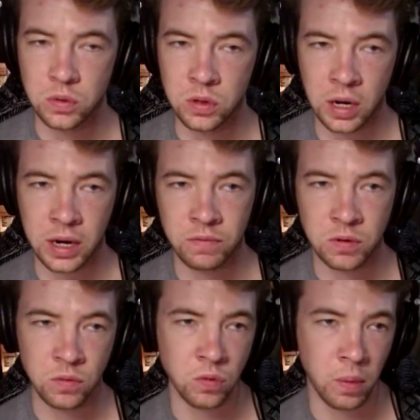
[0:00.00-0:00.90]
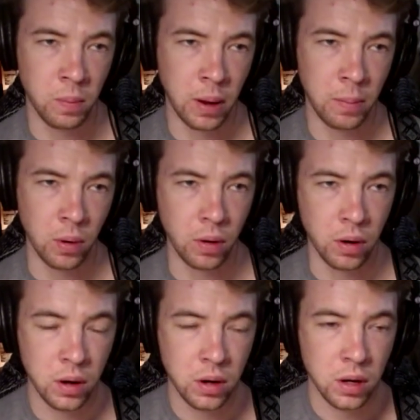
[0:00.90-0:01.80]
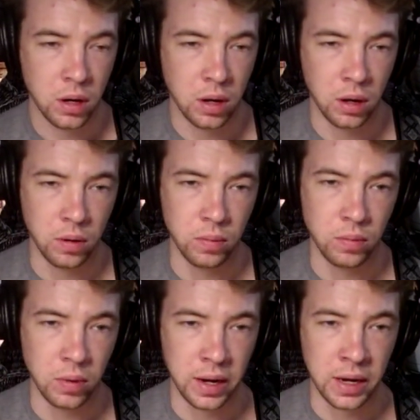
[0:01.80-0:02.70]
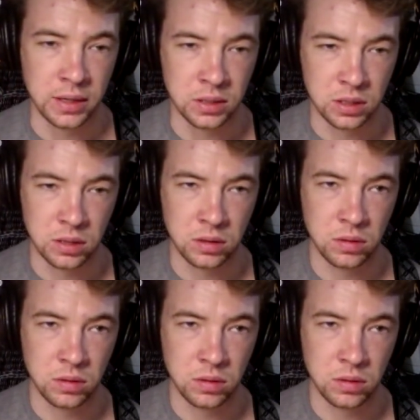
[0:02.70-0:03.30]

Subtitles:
you kind of have to remember, as